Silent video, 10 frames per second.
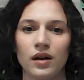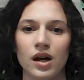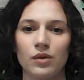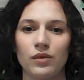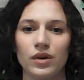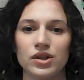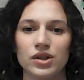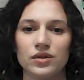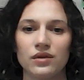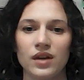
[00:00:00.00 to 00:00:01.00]
And what do
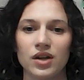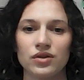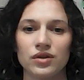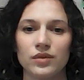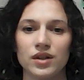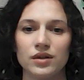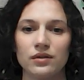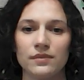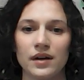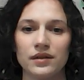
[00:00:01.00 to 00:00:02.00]
you think should we do
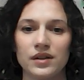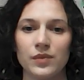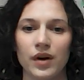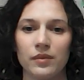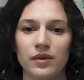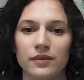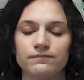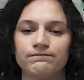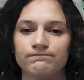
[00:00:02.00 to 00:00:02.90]
about this problem?